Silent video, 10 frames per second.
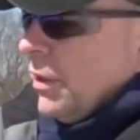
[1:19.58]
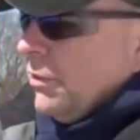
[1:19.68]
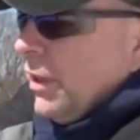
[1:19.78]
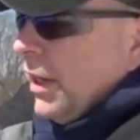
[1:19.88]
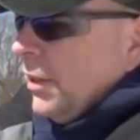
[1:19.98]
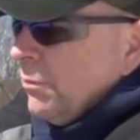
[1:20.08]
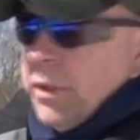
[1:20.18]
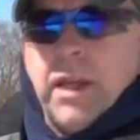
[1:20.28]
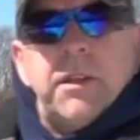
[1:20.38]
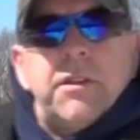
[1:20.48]
the side,
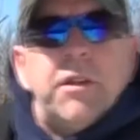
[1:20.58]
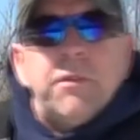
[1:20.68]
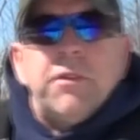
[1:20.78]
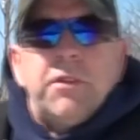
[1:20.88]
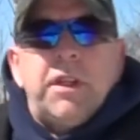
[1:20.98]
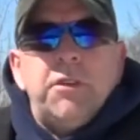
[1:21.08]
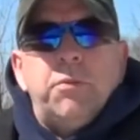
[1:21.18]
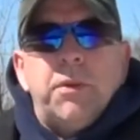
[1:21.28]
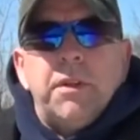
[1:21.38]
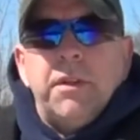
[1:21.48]
and the difference on
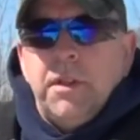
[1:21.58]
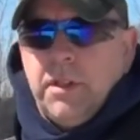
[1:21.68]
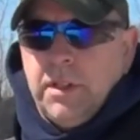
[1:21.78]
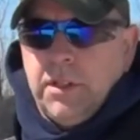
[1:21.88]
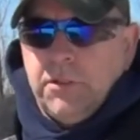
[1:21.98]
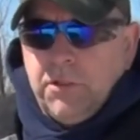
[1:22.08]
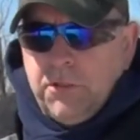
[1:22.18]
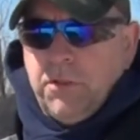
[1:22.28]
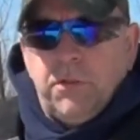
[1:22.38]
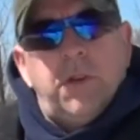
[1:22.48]
this one is there's
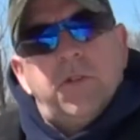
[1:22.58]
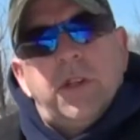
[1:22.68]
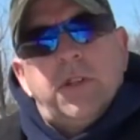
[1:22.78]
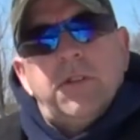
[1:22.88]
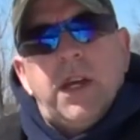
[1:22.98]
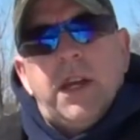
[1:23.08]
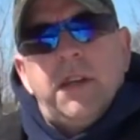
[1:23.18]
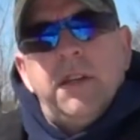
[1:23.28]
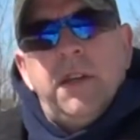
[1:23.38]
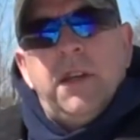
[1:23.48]
two floats on the
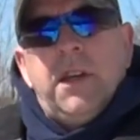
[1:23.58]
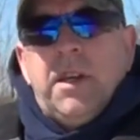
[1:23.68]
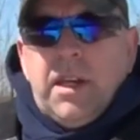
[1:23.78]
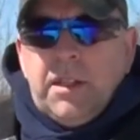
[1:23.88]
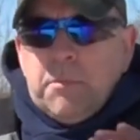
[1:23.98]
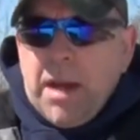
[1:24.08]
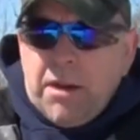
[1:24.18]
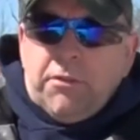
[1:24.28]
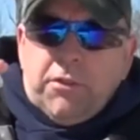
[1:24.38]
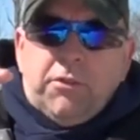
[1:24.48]
side and the
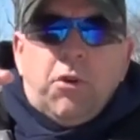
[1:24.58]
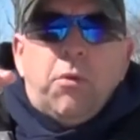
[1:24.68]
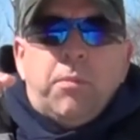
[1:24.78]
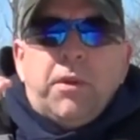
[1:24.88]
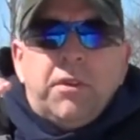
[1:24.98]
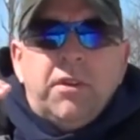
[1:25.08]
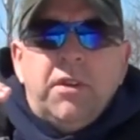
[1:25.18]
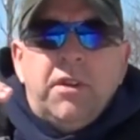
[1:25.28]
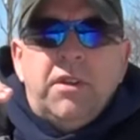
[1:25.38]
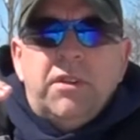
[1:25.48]
mouth is open,
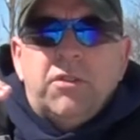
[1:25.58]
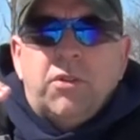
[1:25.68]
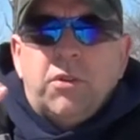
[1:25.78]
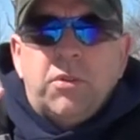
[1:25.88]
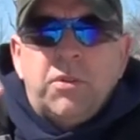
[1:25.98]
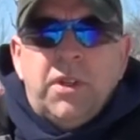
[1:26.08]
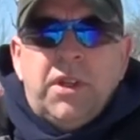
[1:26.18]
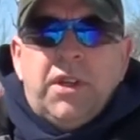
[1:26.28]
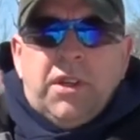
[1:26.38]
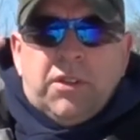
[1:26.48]
so
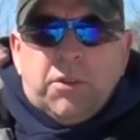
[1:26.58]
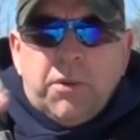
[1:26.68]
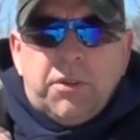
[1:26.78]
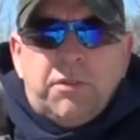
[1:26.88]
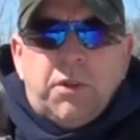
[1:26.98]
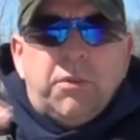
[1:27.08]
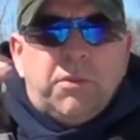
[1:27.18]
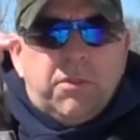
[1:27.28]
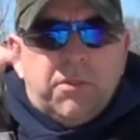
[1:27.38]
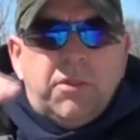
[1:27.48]
where the float
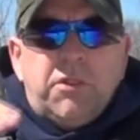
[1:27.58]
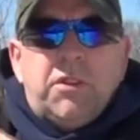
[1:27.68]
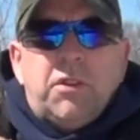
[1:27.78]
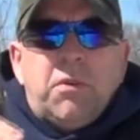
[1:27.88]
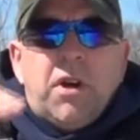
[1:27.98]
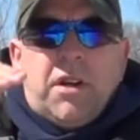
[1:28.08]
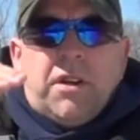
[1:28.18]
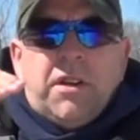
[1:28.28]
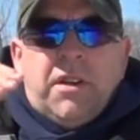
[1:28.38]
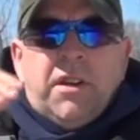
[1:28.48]
sits in the
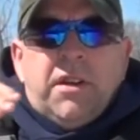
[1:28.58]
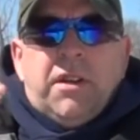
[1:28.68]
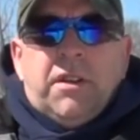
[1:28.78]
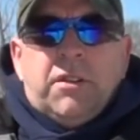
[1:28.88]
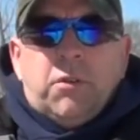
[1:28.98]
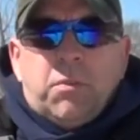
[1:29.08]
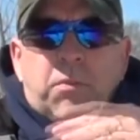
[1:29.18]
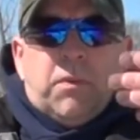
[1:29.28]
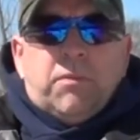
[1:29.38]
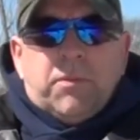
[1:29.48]
water, the
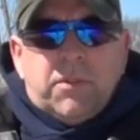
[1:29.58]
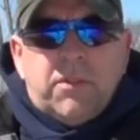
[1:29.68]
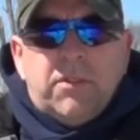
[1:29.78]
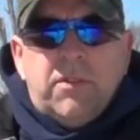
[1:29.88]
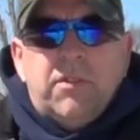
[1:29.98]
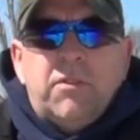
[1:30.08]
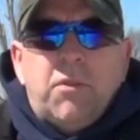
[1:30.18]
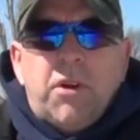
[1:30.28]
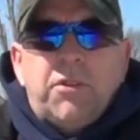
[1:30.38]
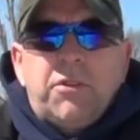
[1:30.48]

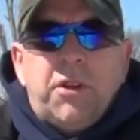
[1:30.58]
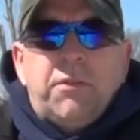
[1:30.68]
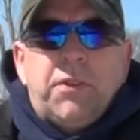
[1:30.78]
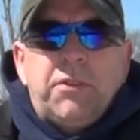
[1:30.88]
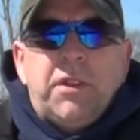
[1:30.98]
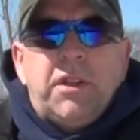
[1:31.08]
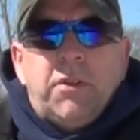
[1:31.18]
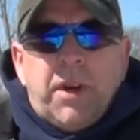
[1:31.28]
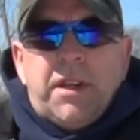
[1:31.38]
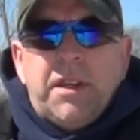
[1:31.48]
water surface can go
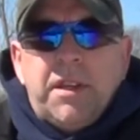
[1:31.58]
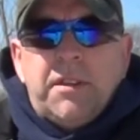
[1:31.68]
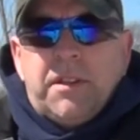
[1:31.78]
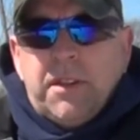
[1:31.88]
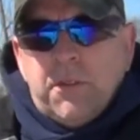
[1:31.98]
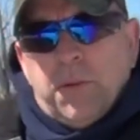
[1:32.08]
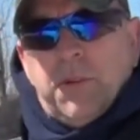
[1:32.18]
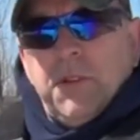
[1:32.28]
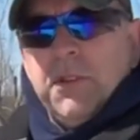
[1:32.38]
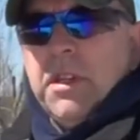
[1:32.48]
right in and through
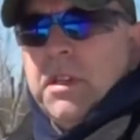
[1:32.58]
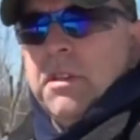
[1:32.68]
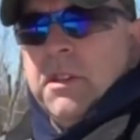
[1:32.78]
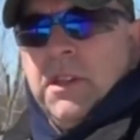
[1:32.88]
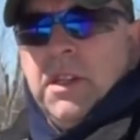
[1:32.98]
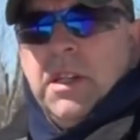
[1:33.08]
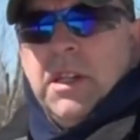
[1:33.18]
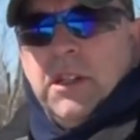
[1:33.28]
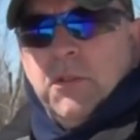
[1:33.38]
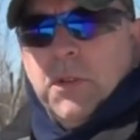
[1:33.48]
the seam,
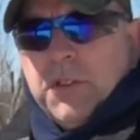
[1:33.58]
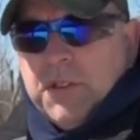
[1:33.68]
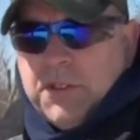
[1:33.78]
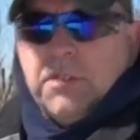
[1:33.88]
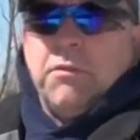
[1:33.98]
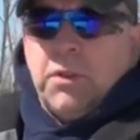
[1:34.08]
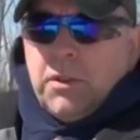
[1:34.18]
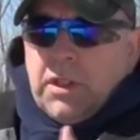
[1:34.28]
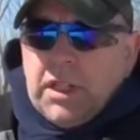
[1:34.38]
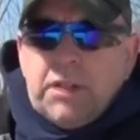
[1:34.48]
which
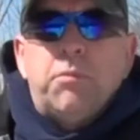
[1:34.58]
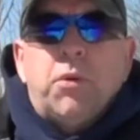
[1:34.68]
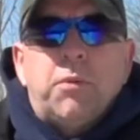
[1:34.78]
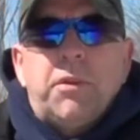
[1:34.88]
will collect more